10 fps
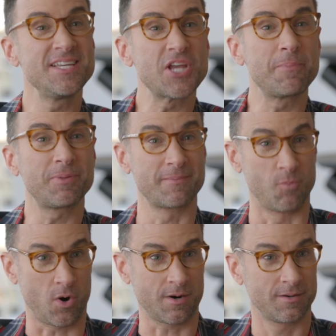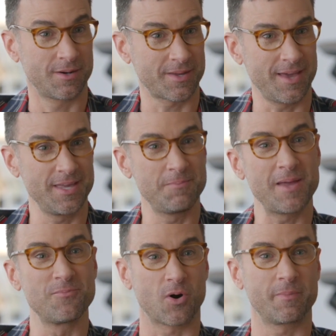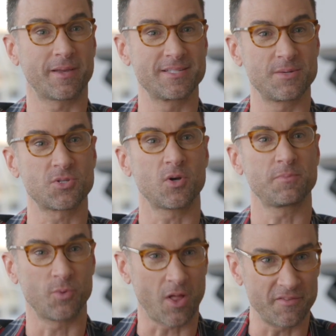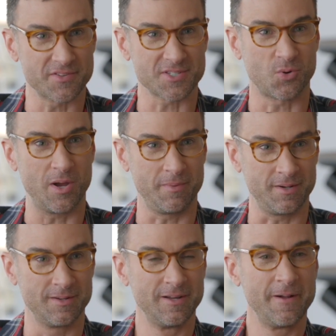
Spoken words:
DJ played more, okay? He paid more because he was always well off his equipment.